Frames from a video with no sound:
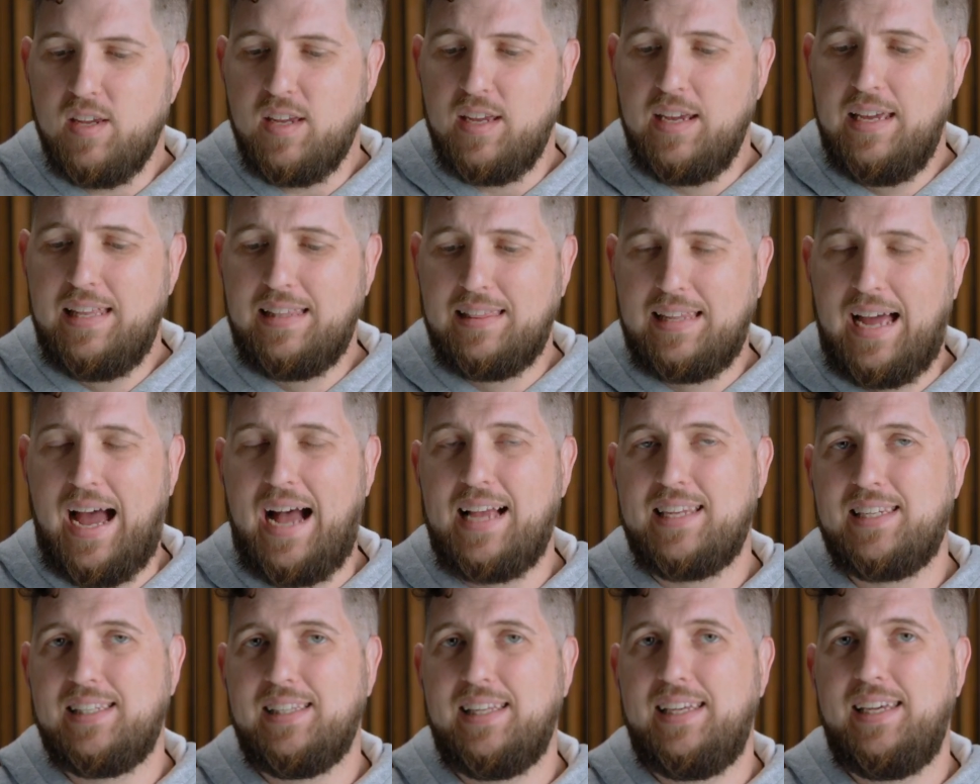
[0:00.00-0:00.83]
And
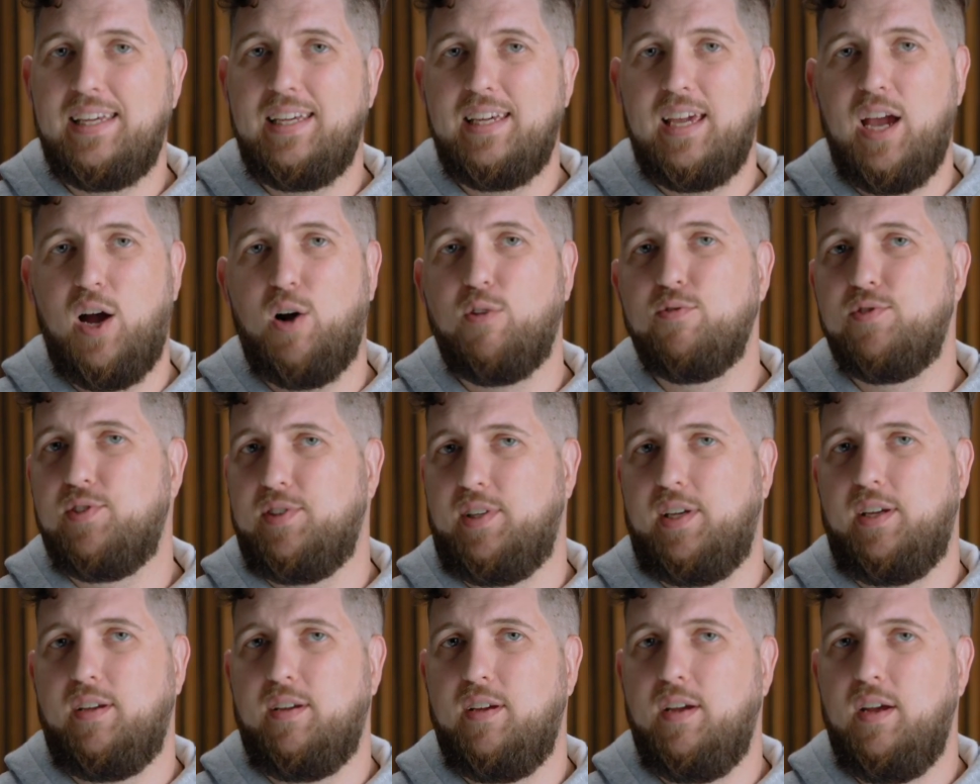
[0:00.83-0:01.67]
lastly,
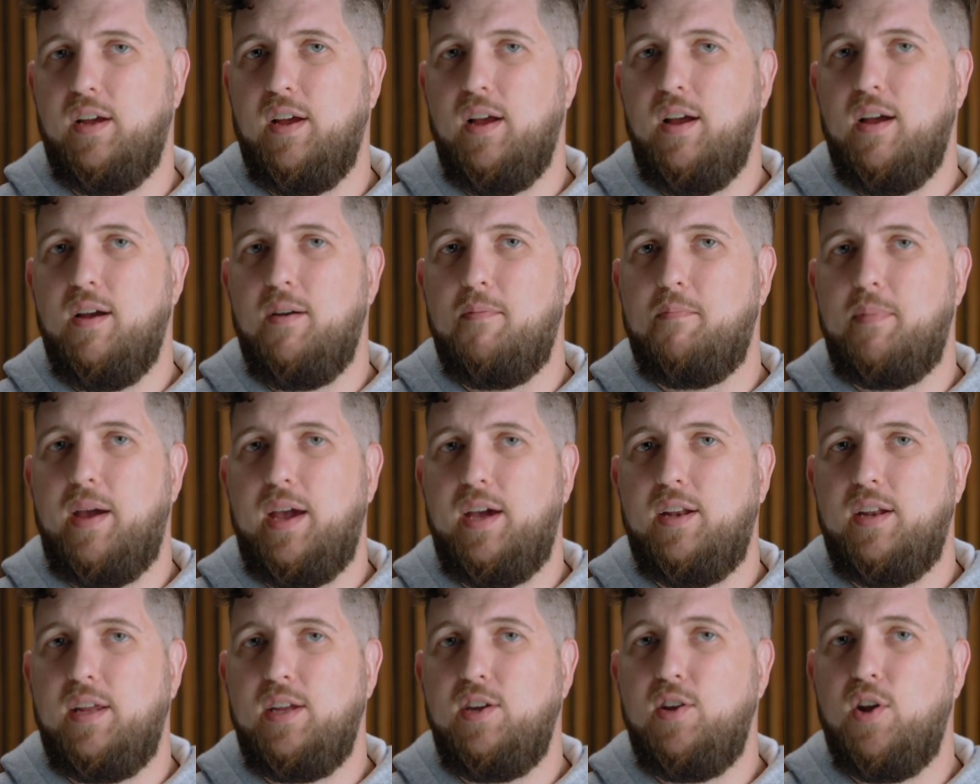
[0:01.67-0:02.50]
counseling.
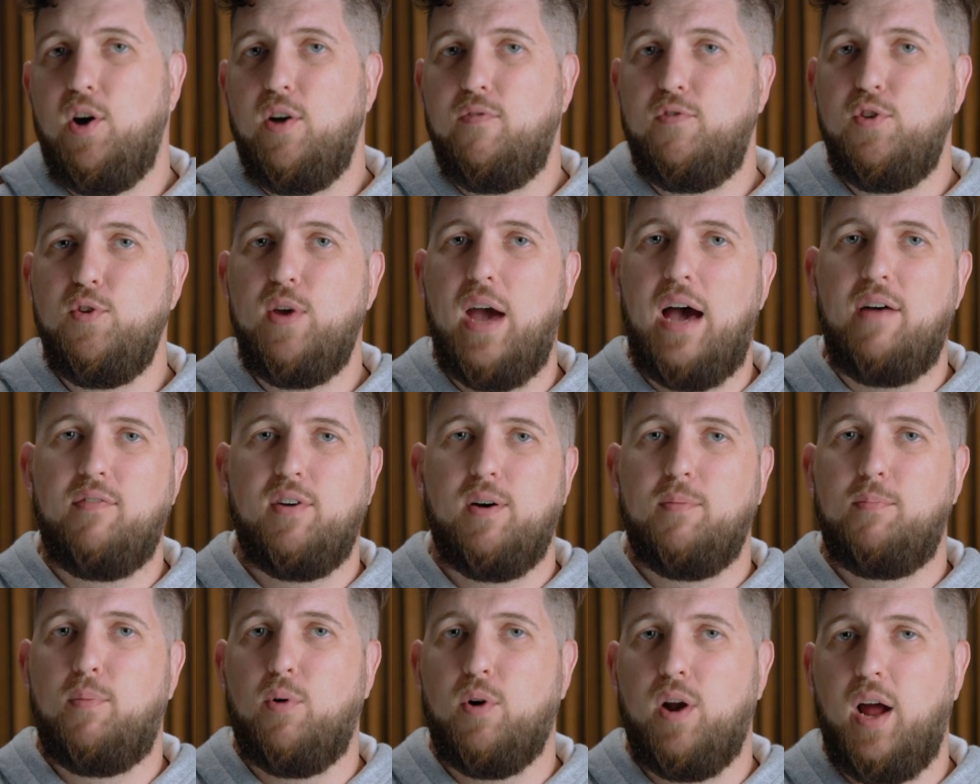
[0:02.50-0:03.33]
Man, you know, if you have
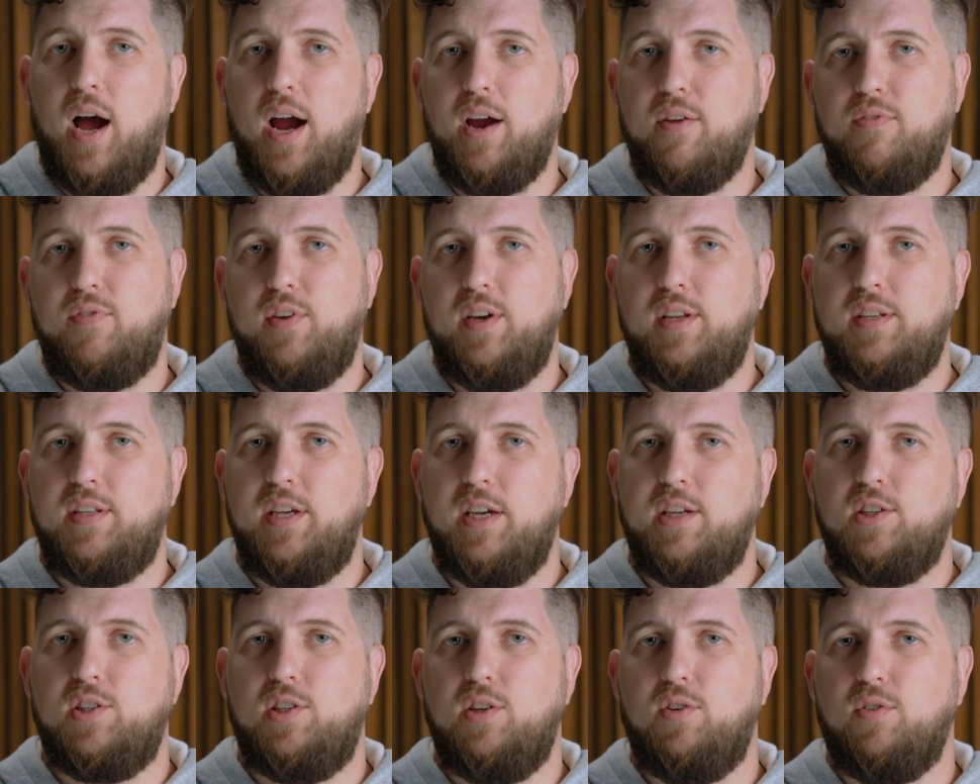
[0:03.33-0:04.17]
a pornography
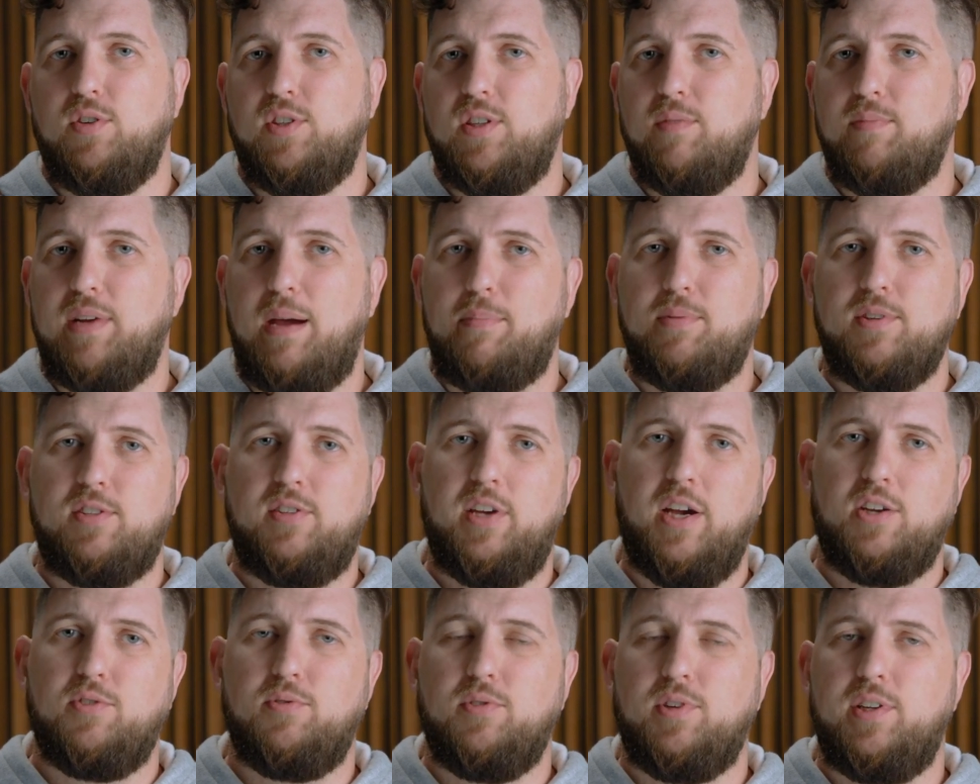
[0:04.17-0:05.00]
addiction or some type of
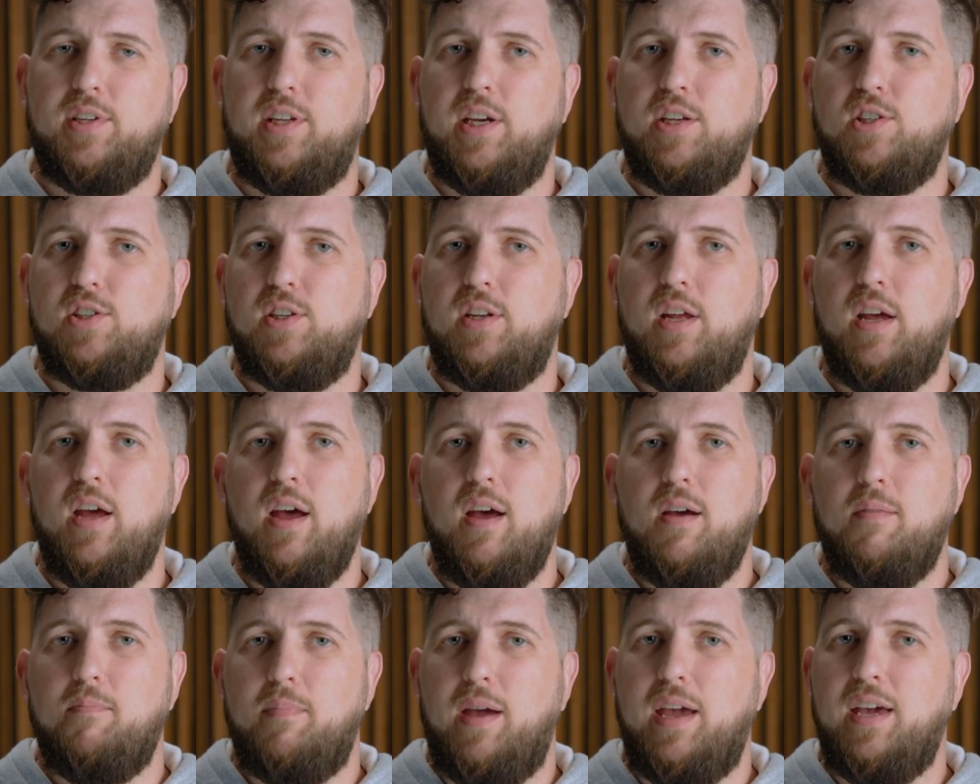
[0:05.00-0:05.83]
sexual addiction,
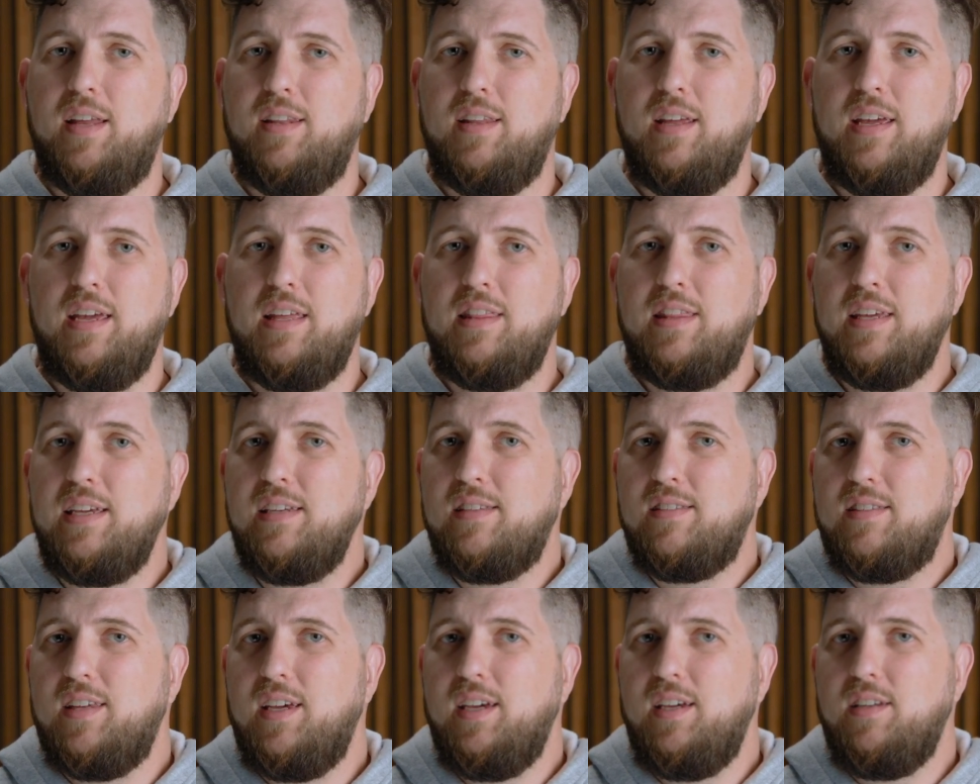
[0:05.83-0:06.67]
man,
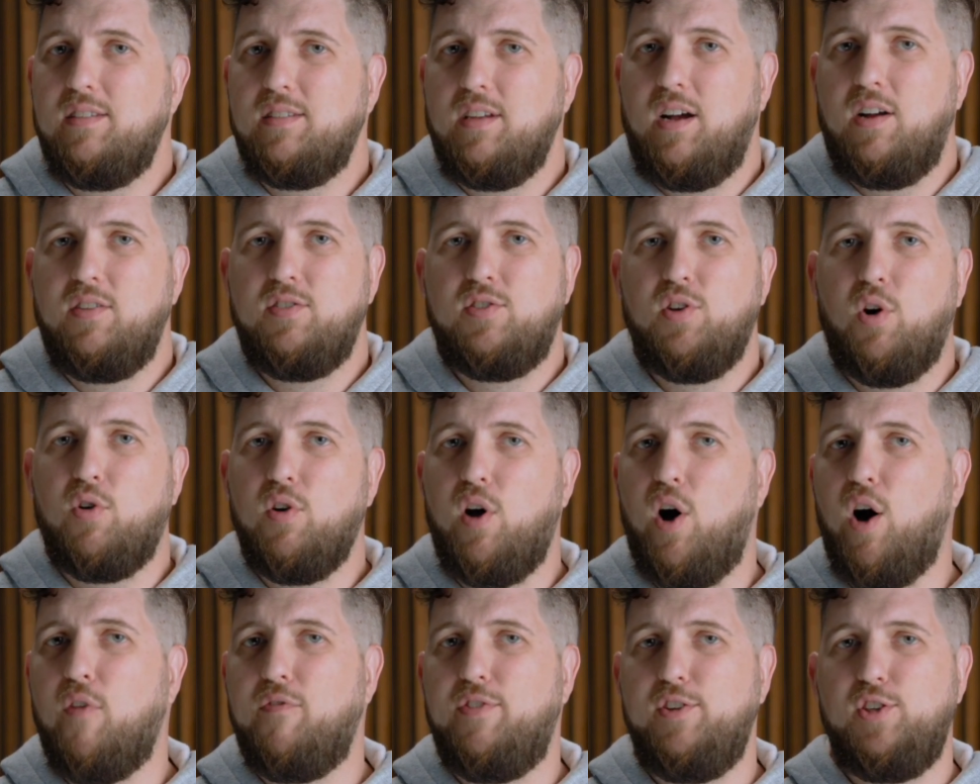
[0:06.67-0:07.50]
these things don't
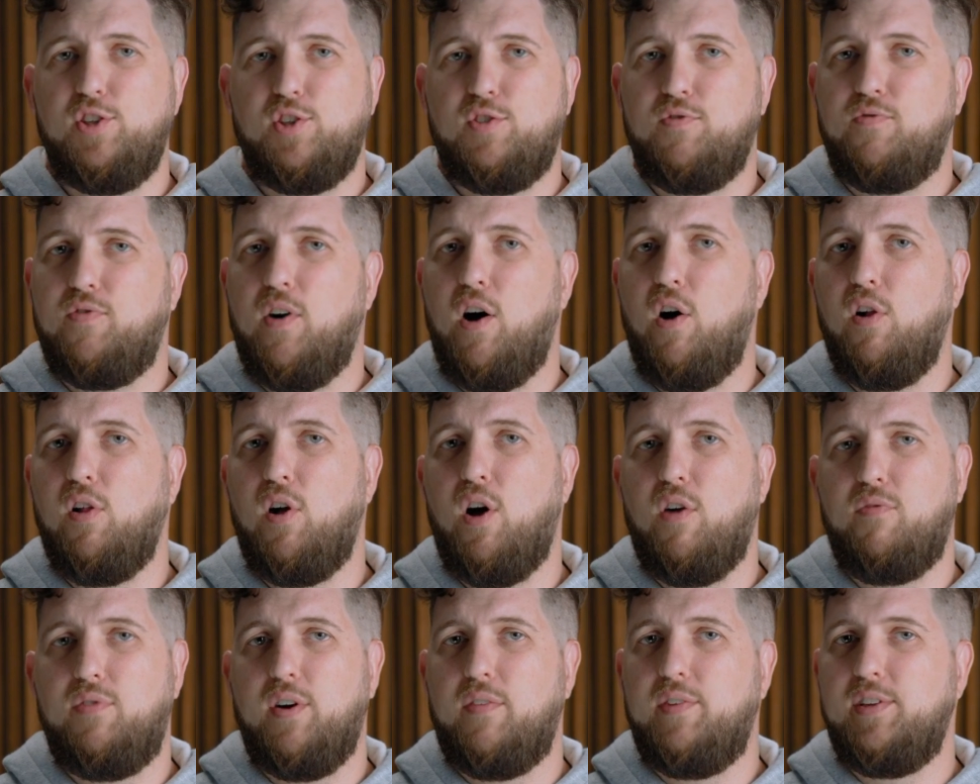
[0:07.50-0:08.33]
often just fall
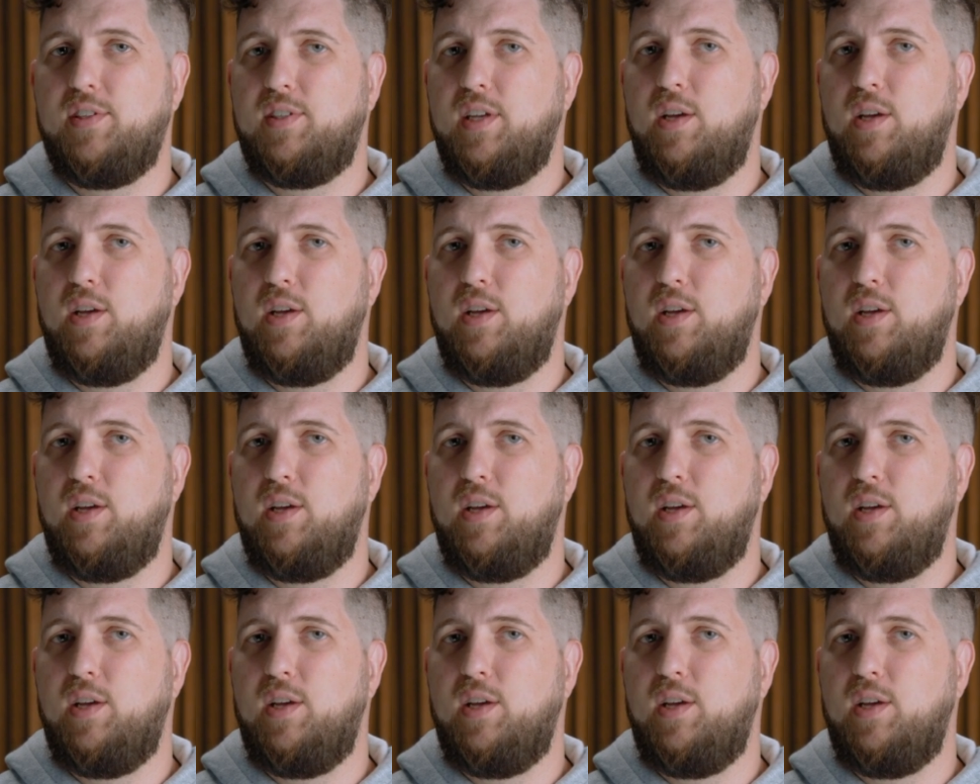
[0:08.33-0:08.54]
off of us